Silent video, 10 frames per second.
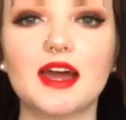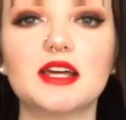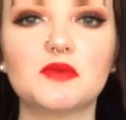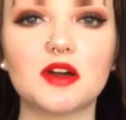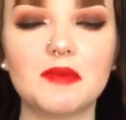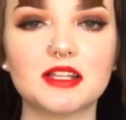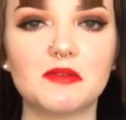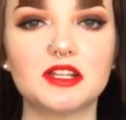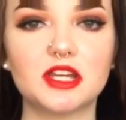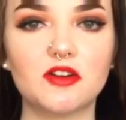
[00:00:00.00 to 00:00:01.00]
guys, welcome back to
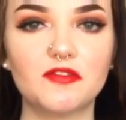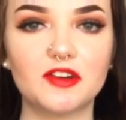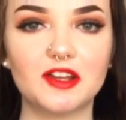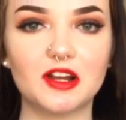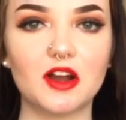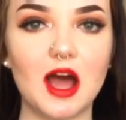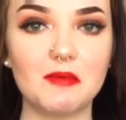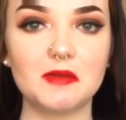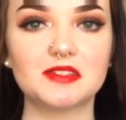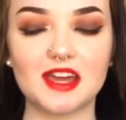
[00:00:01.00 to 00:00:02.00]
my channel. If you're new here, hi, my
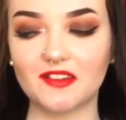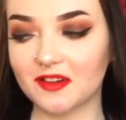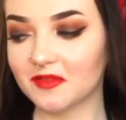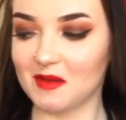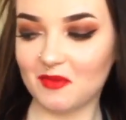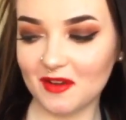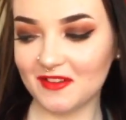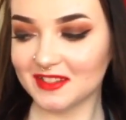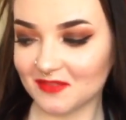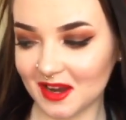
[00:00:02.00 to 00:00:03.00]
name is Kayla. My
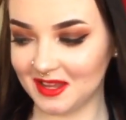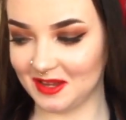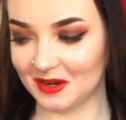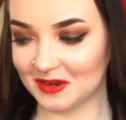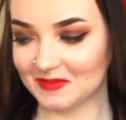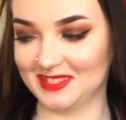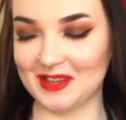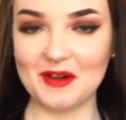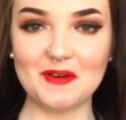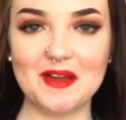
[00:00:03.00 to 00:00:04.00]
boyfriend's right here,
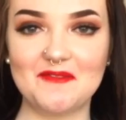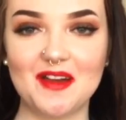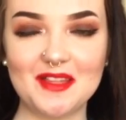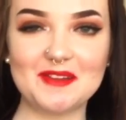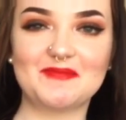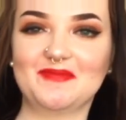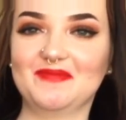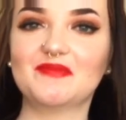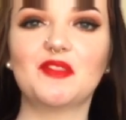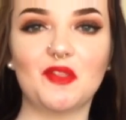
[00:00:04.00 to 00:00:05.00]
so if I like
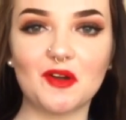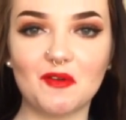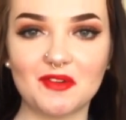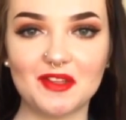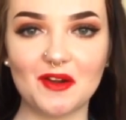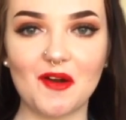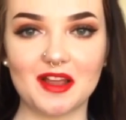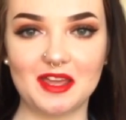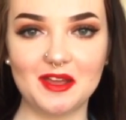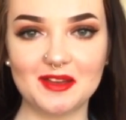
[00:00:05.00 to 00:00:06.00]
look over there or
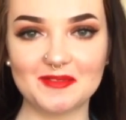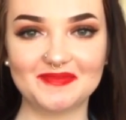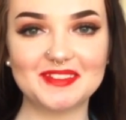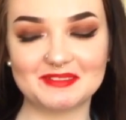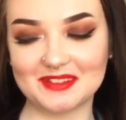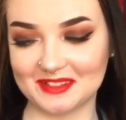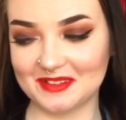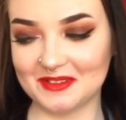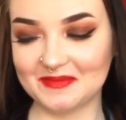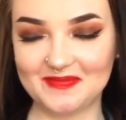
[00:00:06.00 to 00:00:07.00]
geek, it's because of
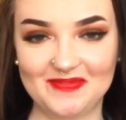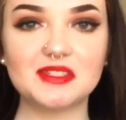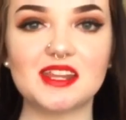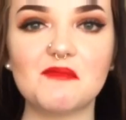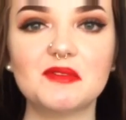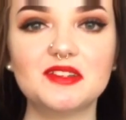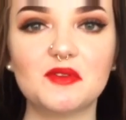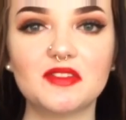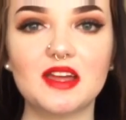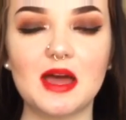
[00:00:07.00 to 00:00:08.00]
him. Today I'm gonna be
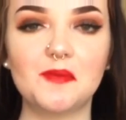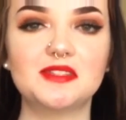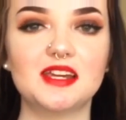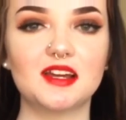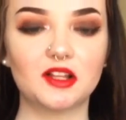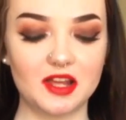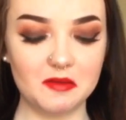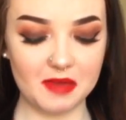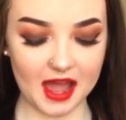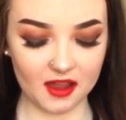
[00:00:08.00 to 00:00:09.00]
doing the Ipsy glam
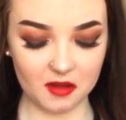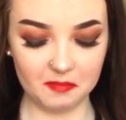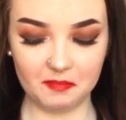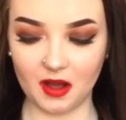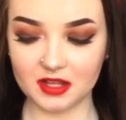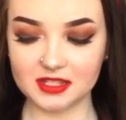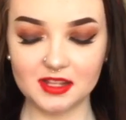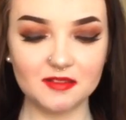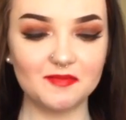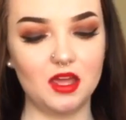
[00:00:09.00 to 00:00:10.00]
bag
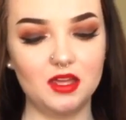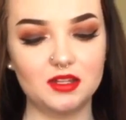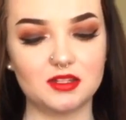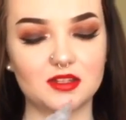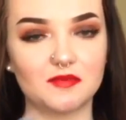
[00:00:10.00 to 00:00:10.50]
unboxing. It